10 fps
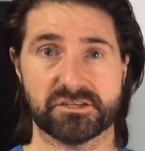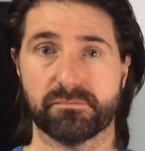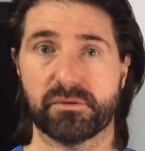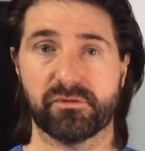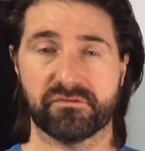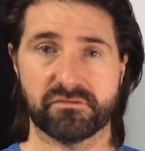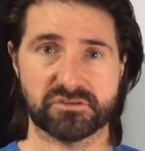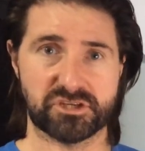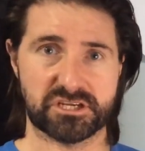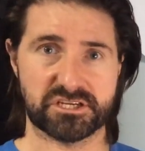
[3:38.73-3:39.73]
some people have even
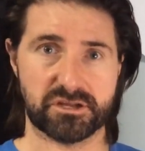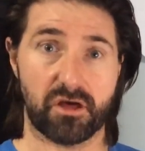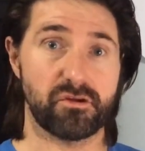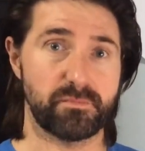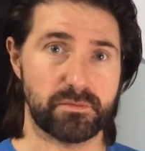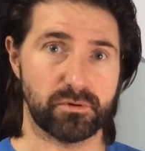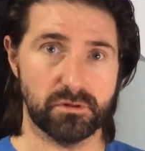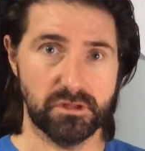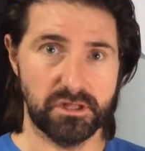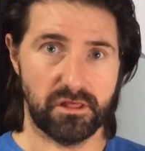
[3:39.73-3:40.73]
suggested other people